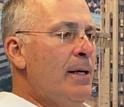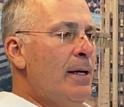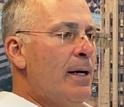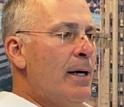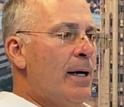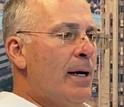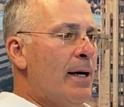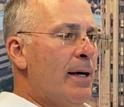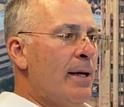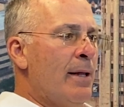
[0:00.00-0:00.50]

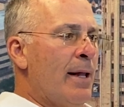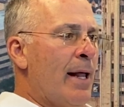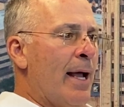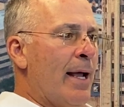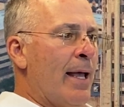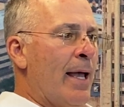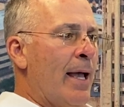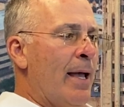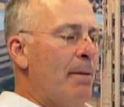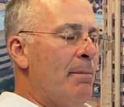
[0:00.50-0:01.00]
uh, in
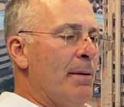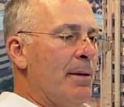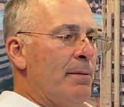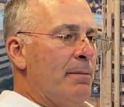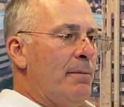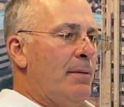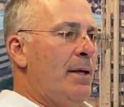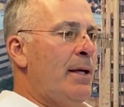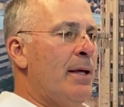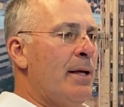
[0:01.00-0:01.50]
that game,
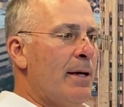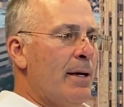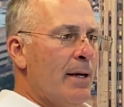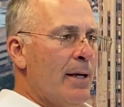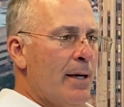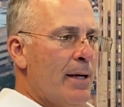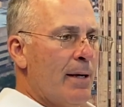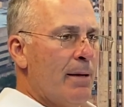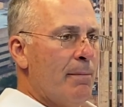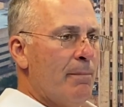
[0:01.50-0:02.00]
and and
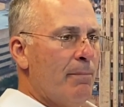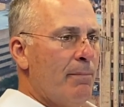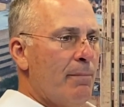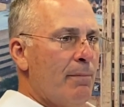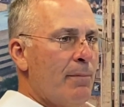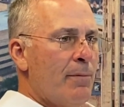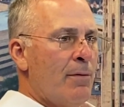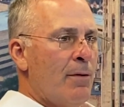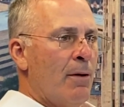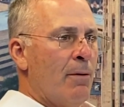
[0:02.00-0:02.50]
um,
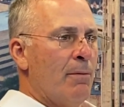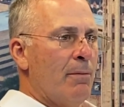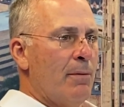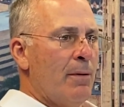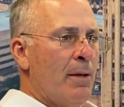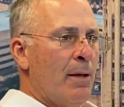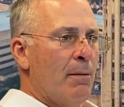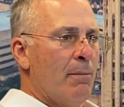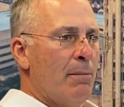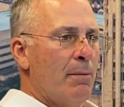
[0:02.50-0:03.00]
so
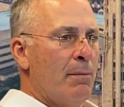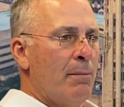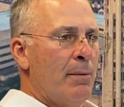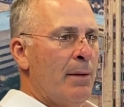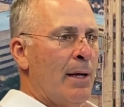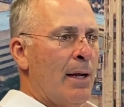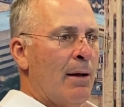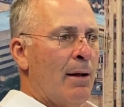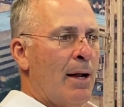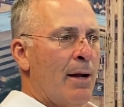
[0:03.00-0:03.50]
you know we
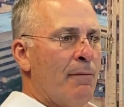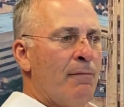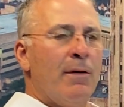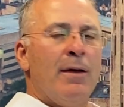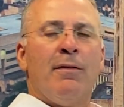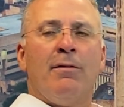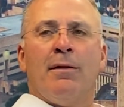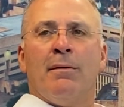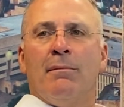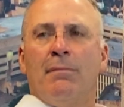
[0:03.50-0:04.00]
got a lot of
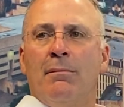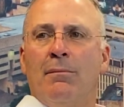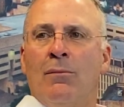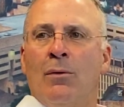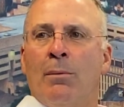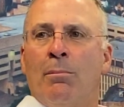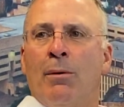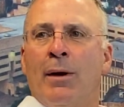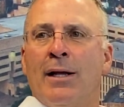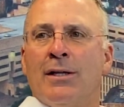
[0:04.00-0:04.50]
faith in
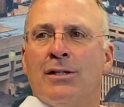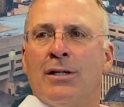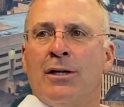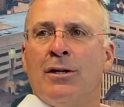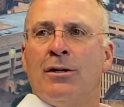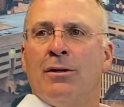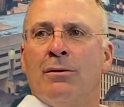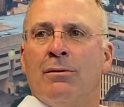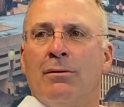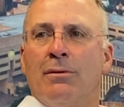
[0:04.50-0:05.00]
what Branson
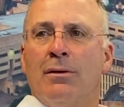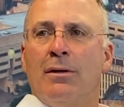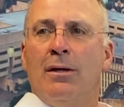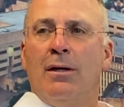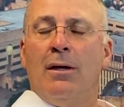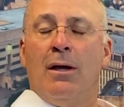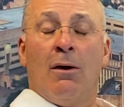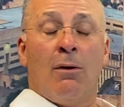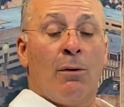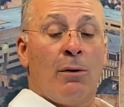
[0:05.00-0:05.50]
can do
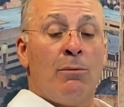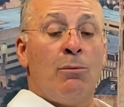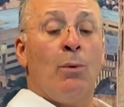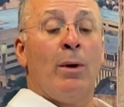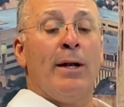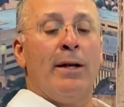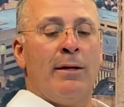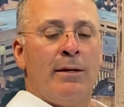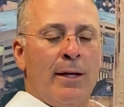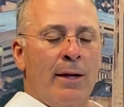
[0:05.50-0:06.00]
or
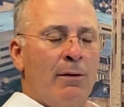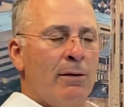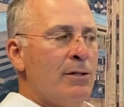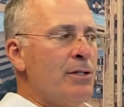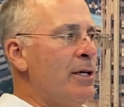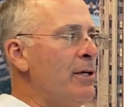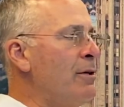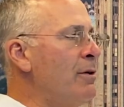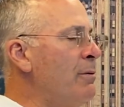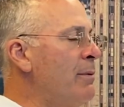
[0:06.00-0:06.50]
what Terrence
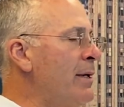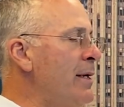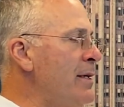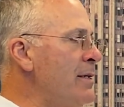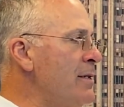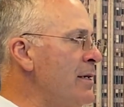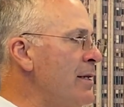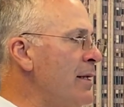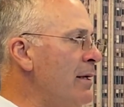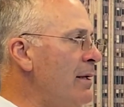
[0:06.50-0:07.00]
can do when
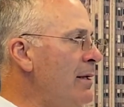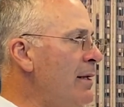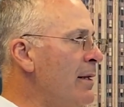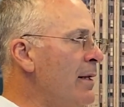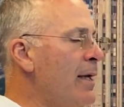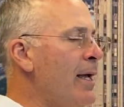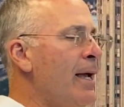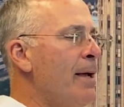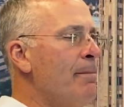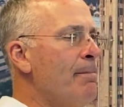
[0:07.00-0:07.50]
he's in the, in
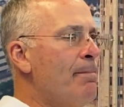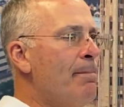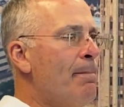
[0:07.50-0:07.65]
the game